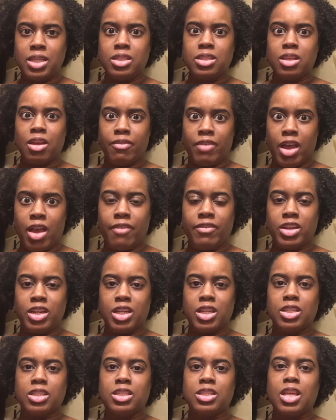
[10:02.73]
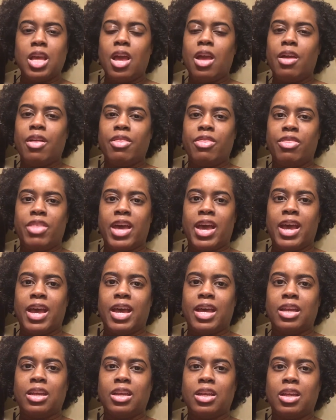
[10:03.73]
of evidence
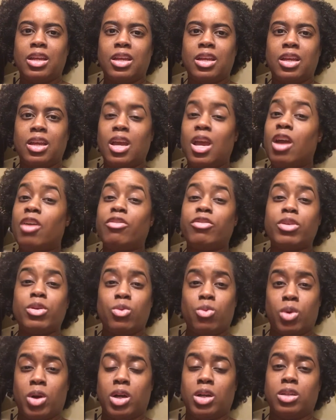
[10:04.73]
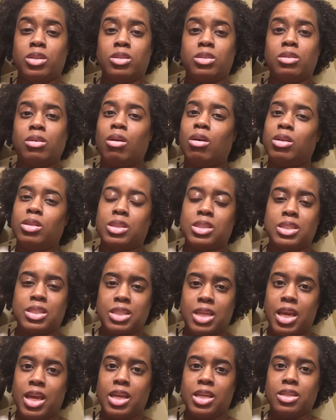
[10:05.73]
that everyone on this
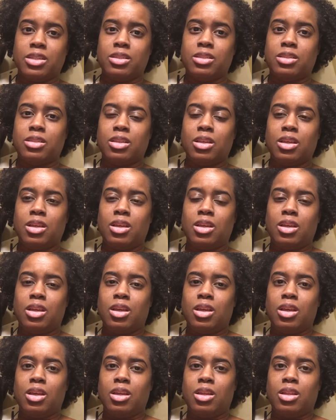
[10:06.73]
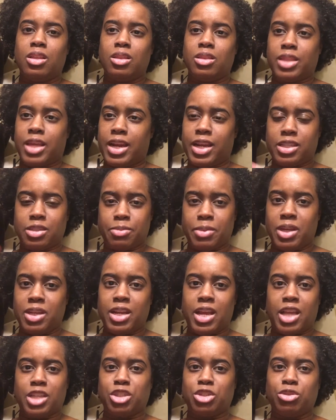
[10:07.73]
case that has made
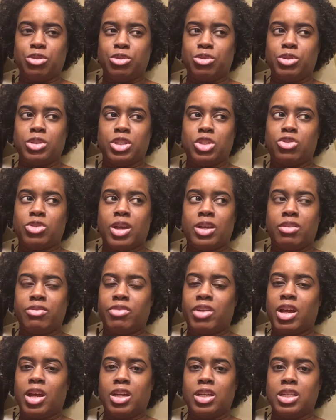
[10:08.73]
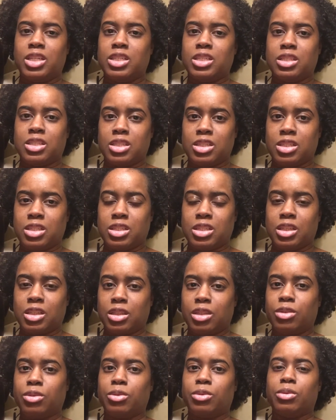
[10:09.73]
national news is trying to find is this
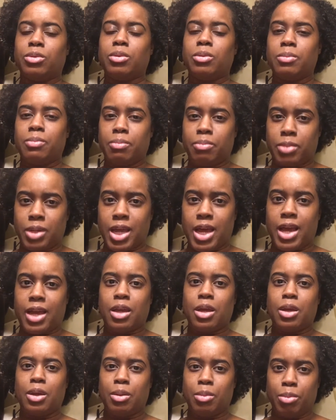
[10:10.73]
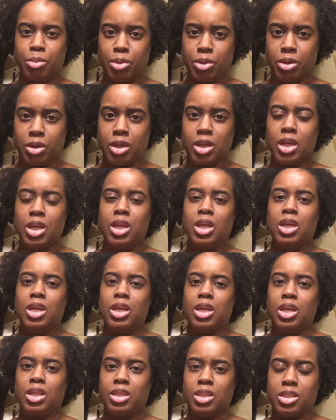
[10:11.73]
little black book.
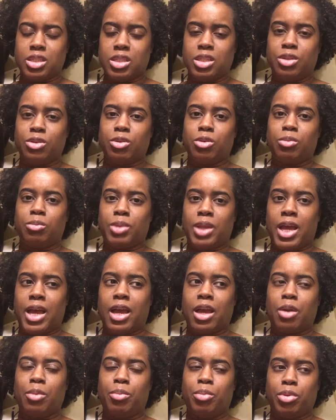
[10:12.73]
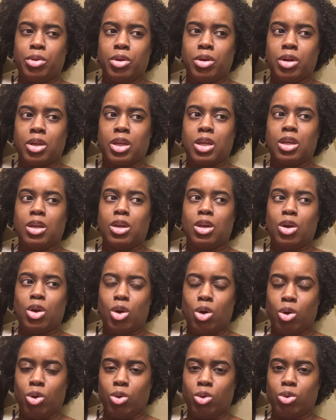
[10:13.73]
And this little black book
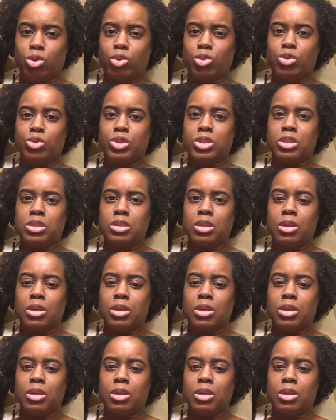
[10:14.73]
holds